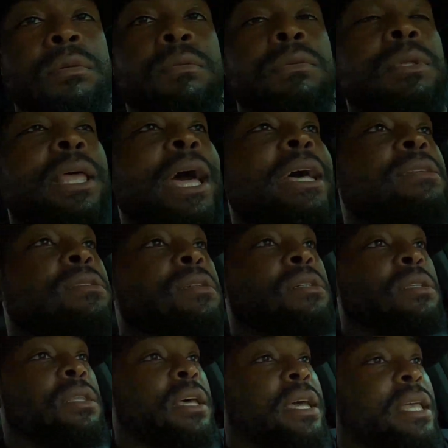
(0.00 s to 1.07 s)
So that's a
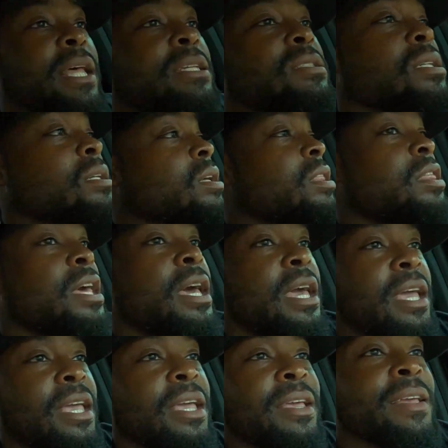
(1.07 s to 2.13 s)
good thing. That's a good
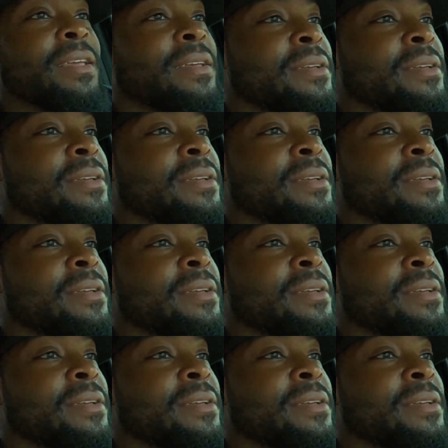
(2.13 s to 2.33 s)
thing.